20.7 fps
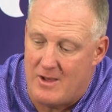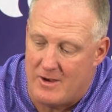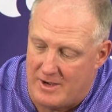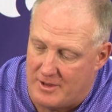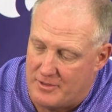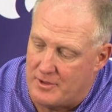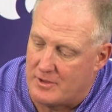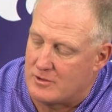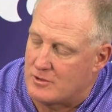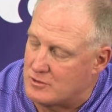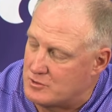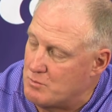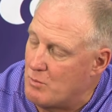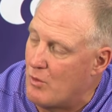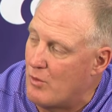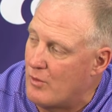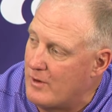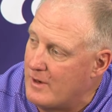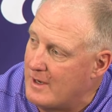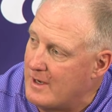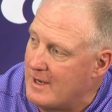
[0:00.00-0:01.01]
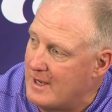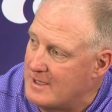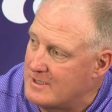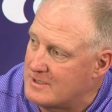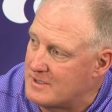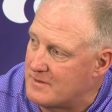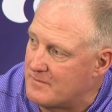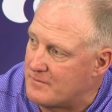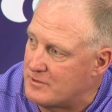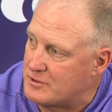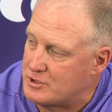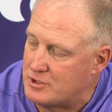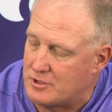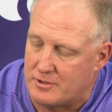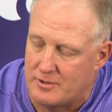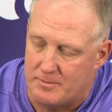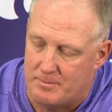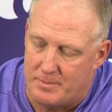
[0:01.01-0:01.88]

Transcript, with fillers: And I think there's more in Asa for sure.